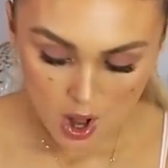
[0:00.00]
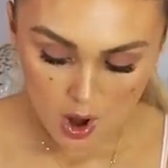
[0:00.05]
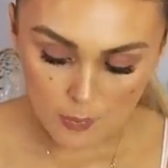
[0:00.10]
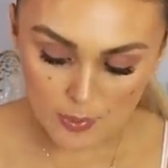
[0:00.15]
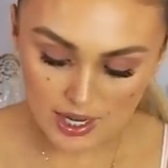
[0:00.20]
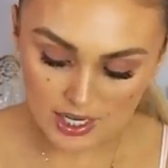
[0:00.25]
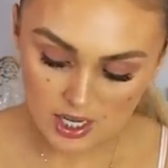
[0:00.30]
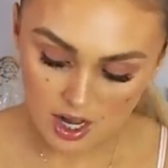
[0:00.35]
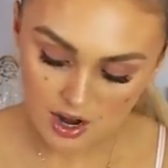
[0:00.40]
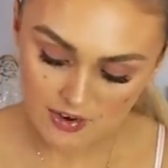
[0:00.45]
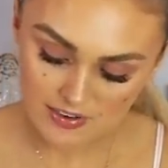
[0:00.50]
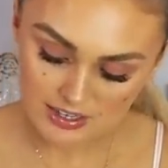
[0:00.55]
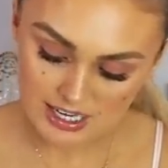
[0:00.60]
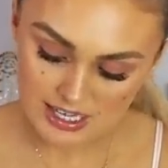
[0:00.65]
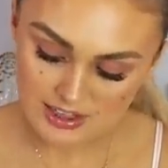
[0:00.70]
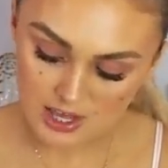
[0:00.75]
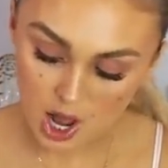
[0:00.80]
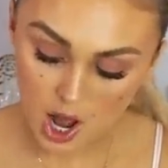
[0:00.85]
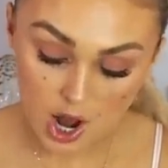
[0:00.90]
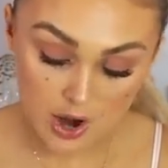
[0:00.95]
We're currently
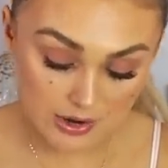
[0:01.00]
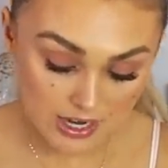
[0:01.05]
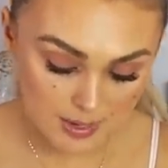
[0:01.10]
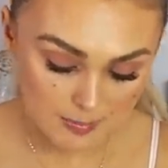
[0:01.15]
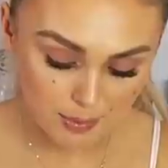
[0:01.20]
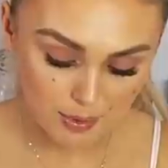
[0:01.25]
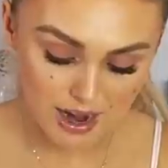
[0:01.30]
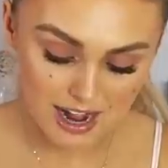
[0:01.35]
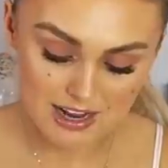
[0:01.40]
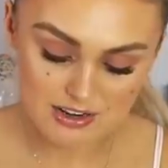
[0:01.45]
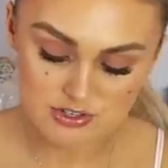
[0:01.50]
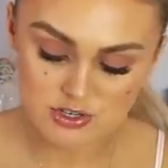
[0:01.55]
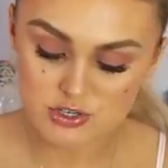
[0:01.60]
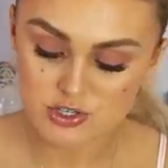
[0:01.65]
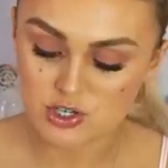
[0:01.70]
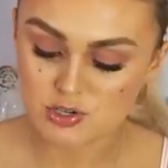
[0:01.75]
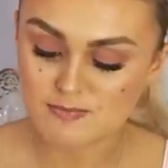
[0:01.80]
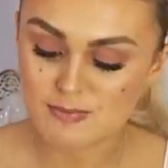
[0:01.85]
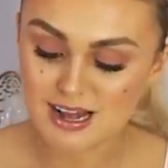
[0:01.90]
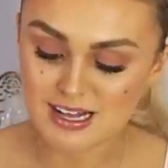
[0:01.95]
the only brand who
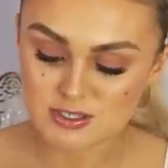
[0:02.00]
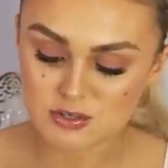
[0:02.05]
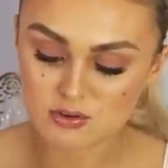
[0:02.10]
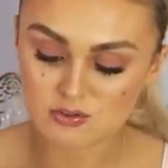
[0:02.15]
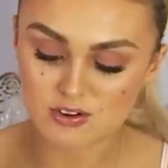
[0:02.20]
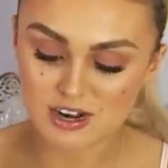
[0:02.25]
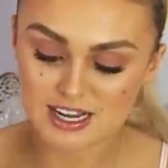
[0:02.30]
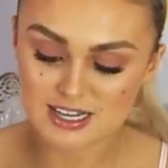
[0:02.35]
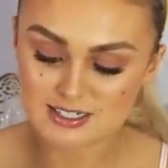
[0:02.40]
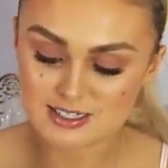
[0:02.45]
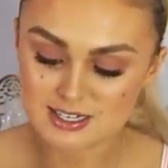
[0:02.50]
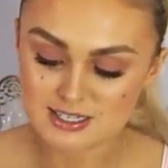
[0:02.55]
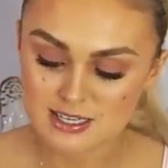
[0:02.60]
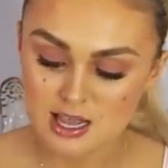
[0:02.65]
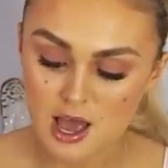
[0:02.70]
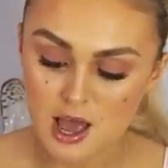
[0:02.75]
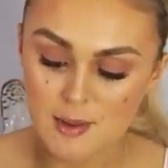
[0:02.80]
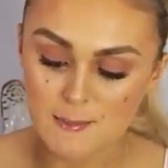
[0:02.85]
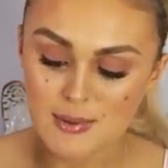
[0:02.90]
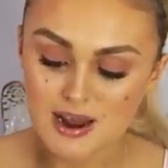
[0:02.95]
do metal razors
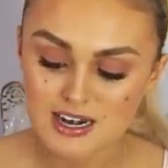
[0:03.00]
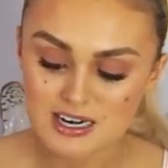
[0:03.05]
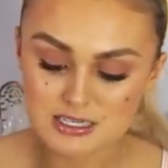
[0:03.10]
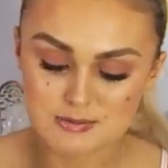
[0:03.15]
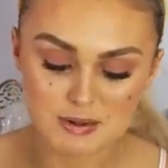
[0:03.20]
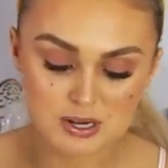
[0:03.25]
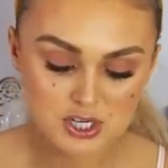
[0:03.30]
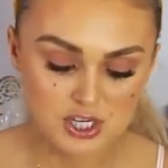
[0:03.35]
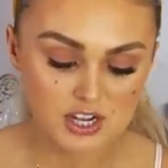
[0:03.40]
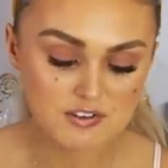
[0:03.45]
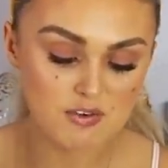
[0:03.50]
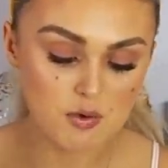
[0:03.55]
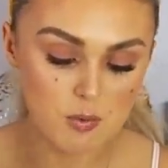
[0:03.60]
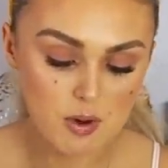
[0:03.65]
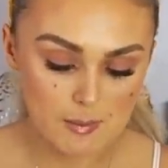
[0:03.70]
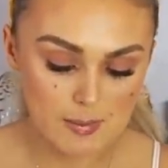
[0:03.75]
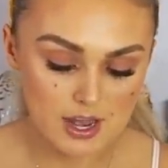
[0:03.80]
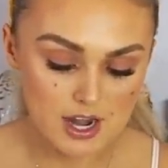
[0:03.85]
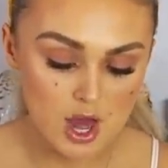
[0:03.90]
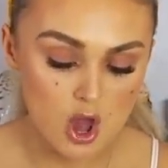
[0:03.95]
made especially for
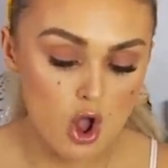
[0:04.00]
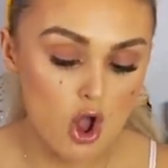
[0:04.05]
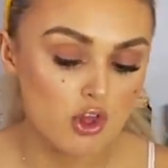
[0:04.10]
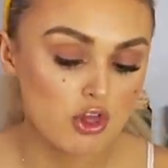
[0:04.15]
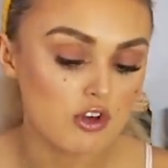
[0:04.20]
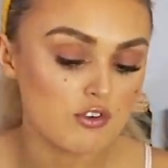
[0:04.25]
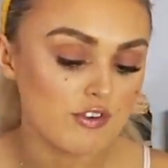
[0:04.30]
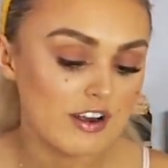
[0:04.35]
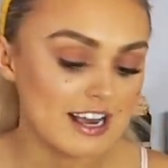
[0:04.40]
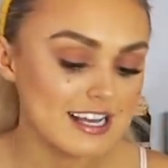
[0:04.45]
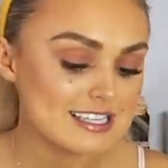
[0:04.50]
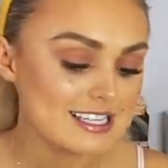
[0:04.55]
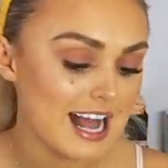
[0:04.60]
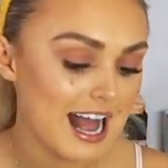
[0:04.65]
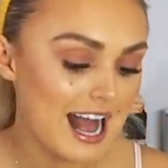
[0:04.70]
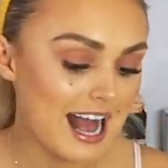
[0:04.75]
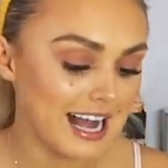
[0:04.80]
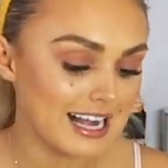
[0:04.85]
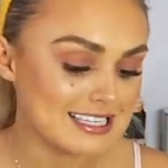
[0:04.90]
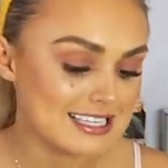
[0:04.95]
women. The razor
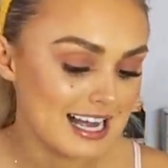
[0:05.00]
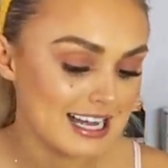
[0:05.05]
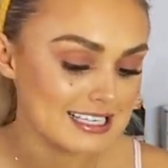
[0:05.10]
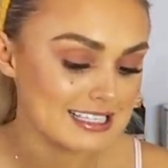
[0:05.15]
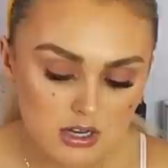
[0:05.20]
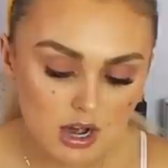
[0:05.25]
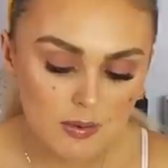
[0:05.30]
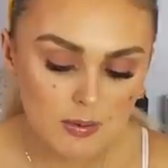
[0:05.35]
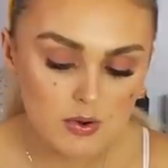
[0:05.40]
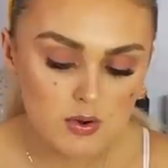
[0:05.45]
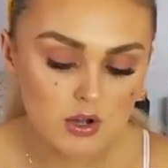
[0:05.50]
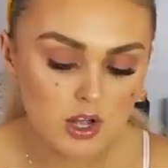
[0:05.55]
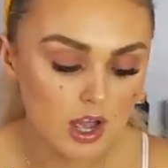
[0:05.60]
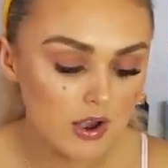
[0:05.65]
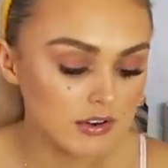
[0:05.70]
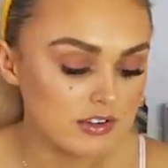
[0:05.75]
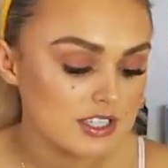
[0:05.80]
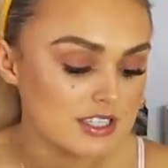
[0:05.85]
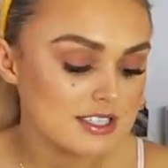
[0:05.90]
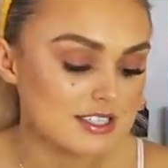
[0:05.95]
has a double
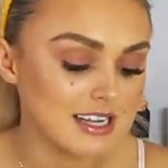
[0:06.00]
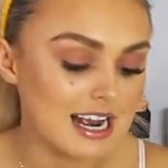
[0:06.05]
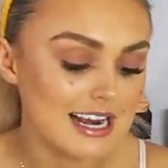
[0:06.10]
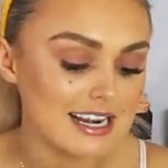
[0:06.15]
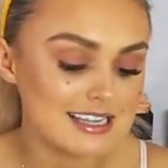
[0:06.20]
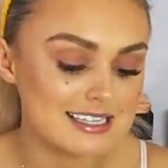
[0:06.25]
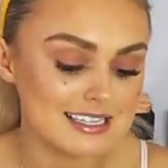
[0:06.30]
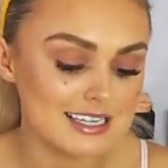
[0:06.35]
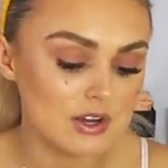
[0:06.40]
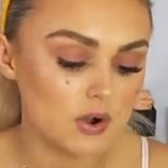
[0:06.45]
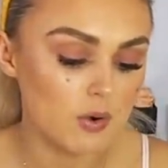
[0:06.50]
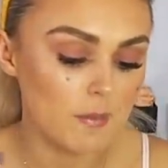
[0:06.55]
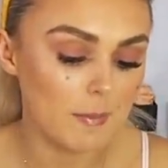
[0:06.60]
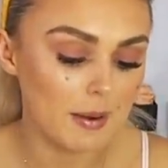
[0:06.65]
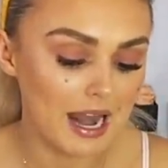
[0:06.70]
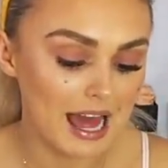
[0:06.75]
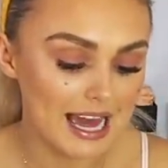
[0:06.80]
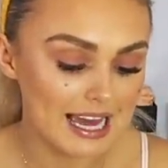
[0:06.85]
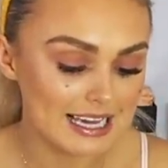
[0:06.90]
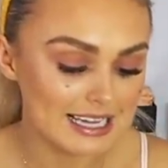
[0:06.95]
coated stainless steel
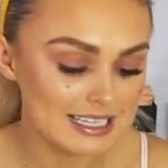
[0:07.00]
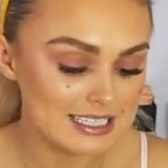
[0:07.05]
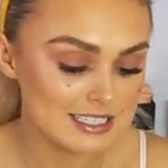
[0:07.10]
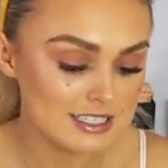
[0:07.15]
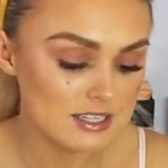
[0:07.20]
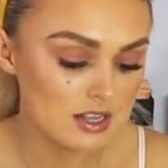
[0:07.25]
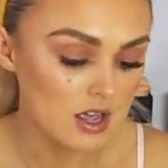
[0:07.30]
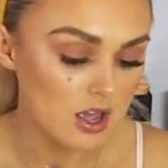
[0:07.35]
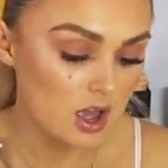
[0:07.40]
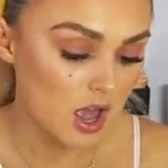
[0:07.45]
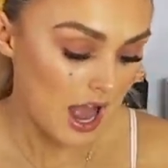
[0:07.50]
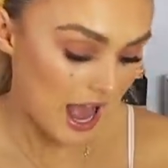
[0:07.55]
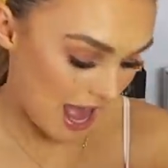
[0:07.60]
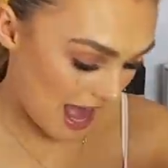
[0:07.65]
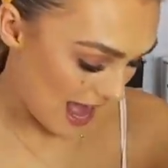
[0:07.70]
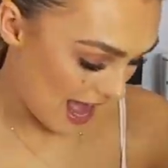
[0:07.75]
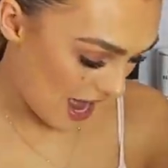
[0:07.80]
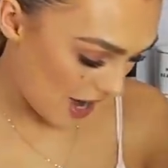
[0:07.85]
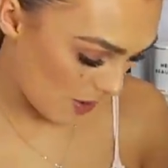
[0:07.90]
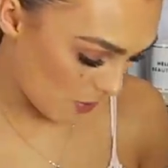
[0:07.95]
blades
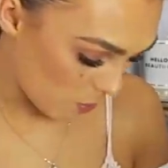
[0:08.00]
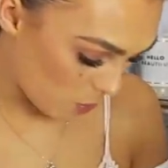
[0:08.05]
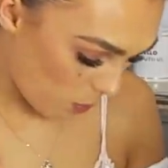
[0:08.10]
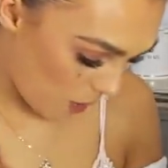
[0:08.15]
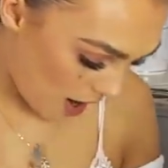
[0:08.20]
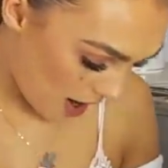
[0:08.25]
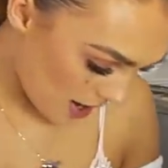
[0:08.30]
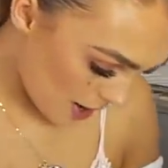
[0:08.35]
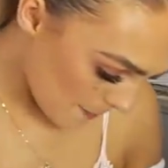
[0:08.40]
and one